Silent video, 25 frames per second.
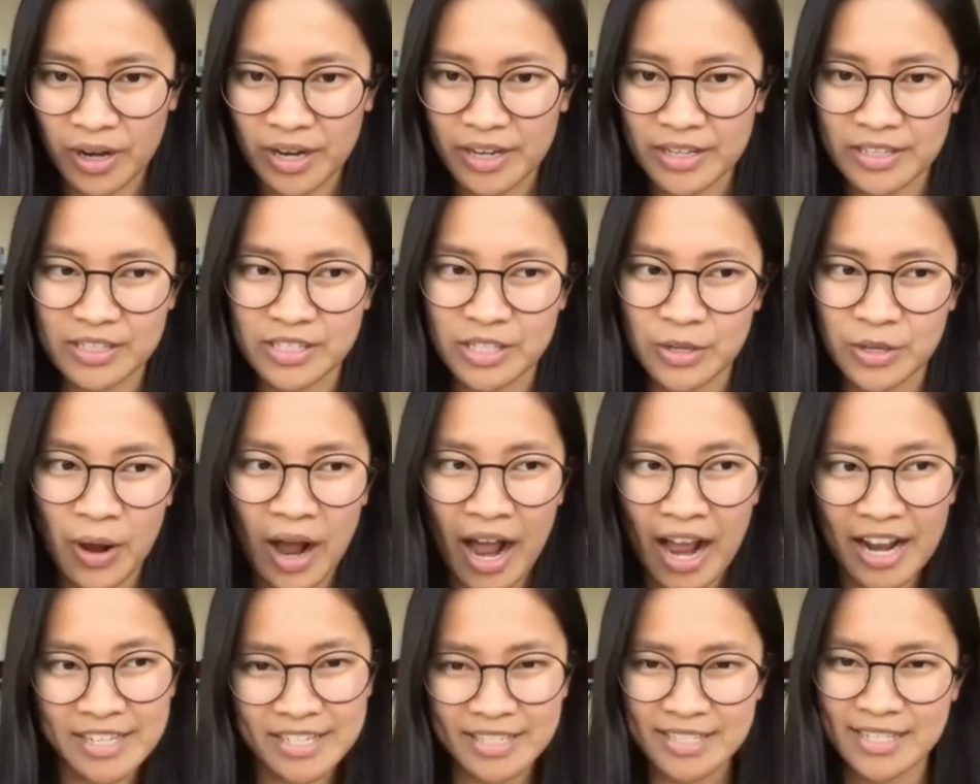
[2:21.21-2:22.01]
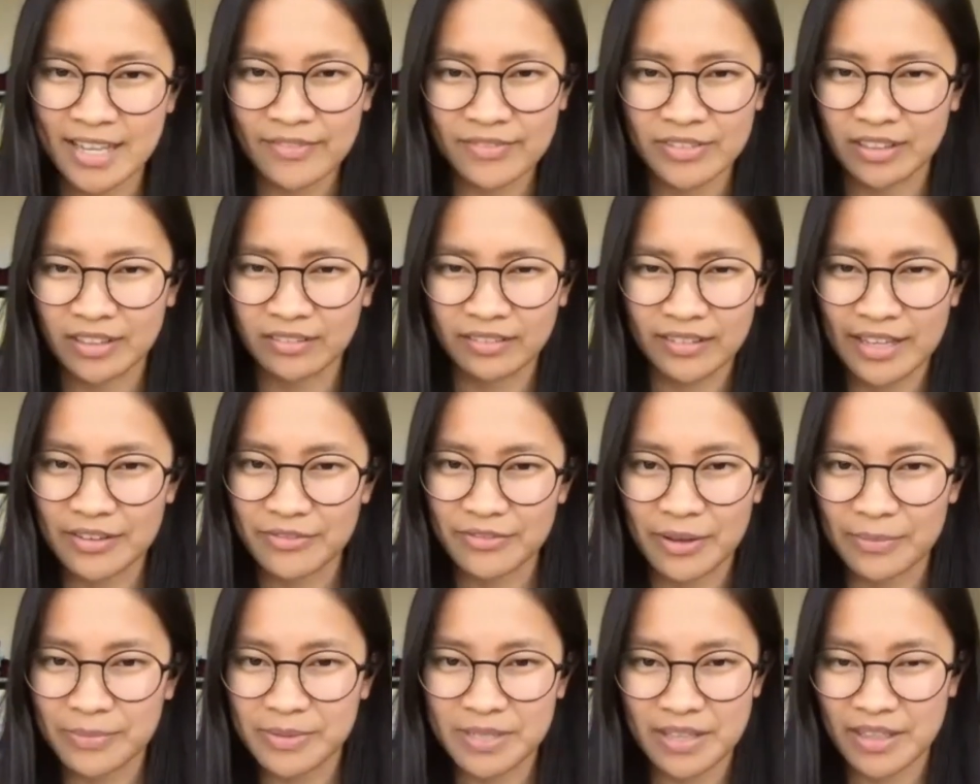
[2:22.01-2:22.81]
and so I just have to live
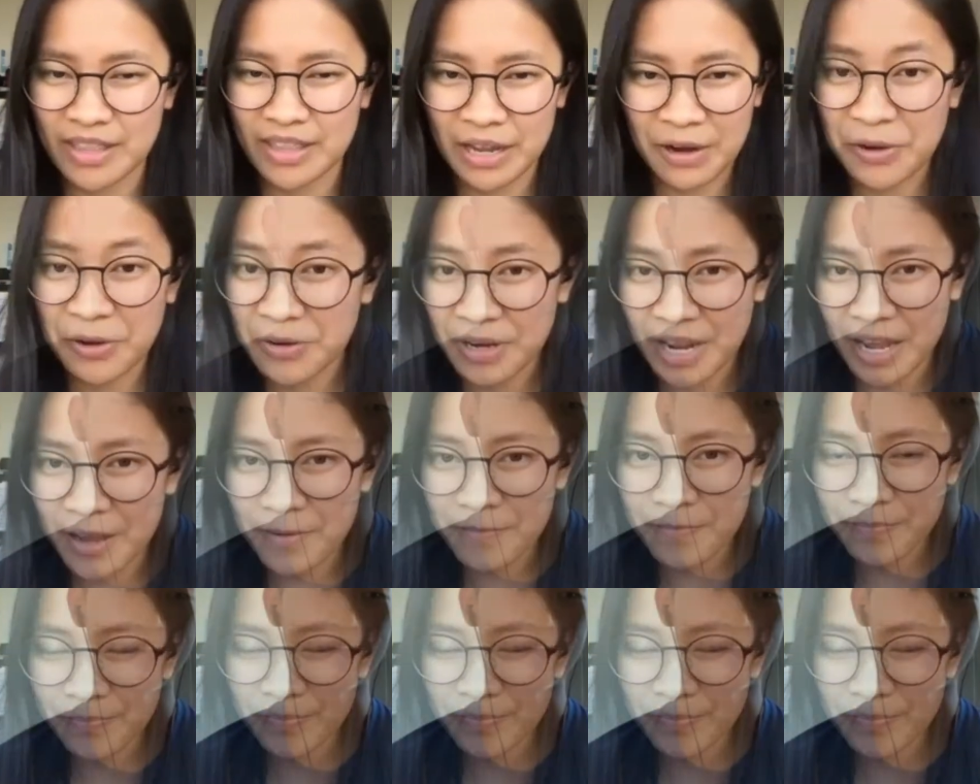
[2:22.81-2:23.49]
up to their name.